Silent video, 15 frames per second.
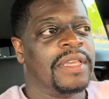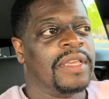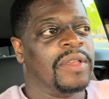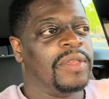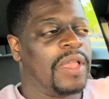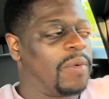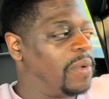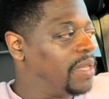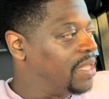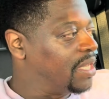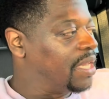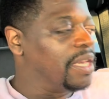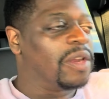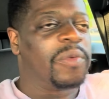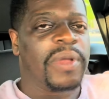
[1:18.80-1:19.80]
Yeah, when you
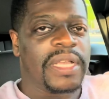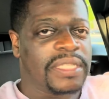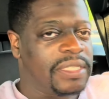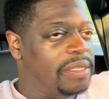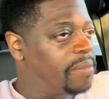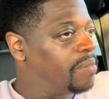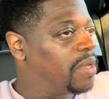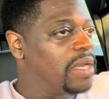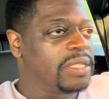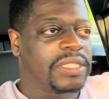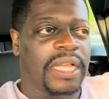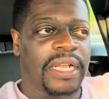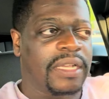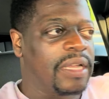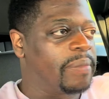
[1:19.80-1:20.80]
get arrested, the mug
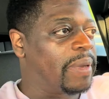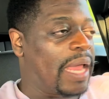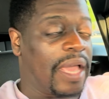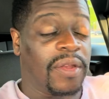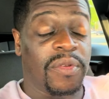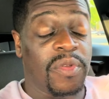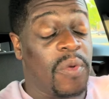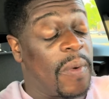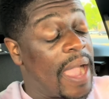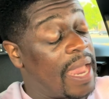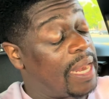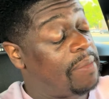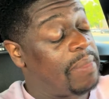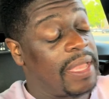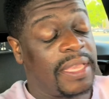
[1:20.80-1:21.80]
shot coming. I don't know why
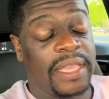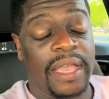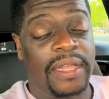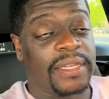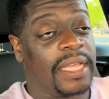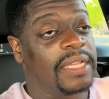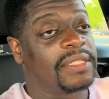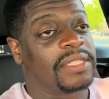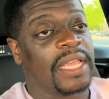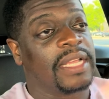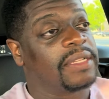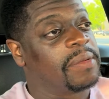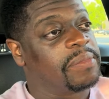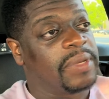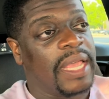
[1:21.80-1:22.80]
they make y'all, they take
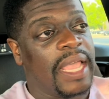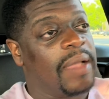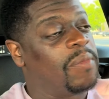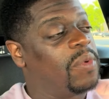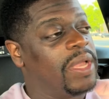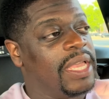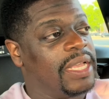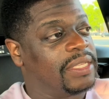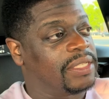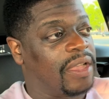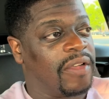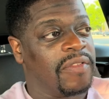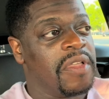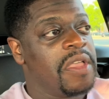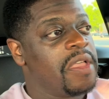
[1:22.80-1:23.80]
them damn wigs
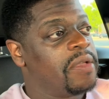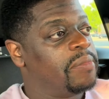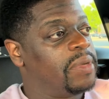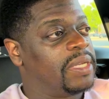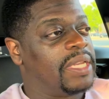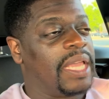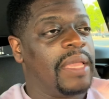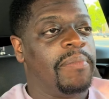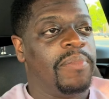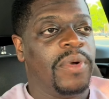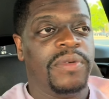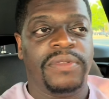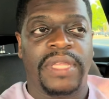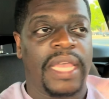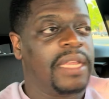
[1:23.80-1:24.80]
off. But they
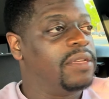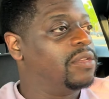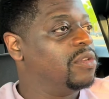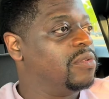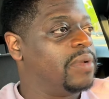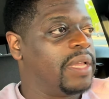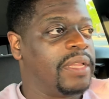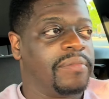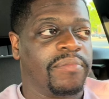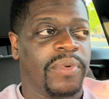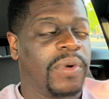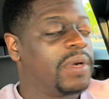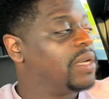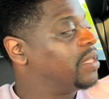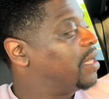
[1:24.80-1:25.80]
do. And
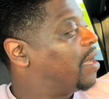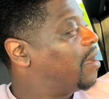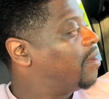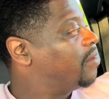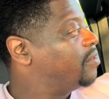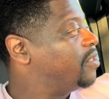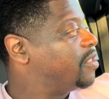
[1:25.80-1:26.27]
boy, y'all